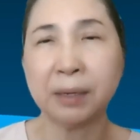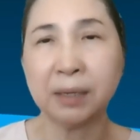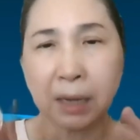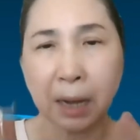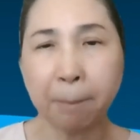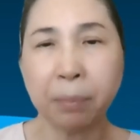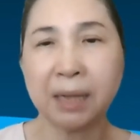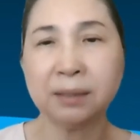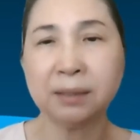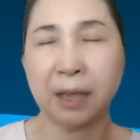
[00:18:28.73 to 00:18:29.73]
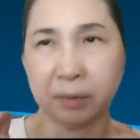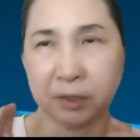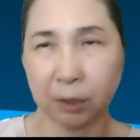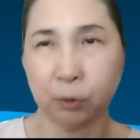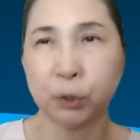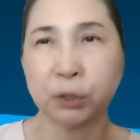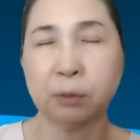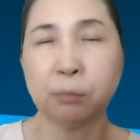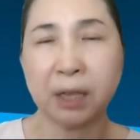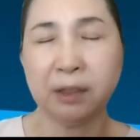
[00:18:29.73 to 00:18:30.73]
When they come back, they have a
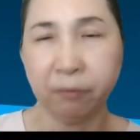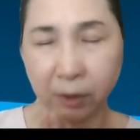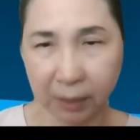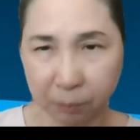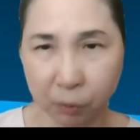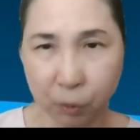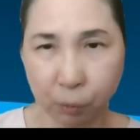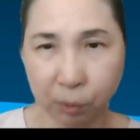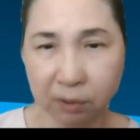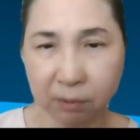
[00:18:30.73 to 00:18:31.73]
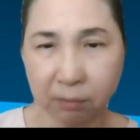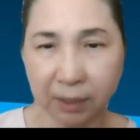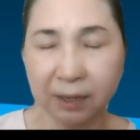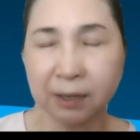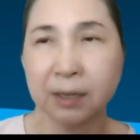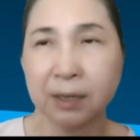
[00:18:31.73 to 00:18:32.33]
solution ready for them to use, right?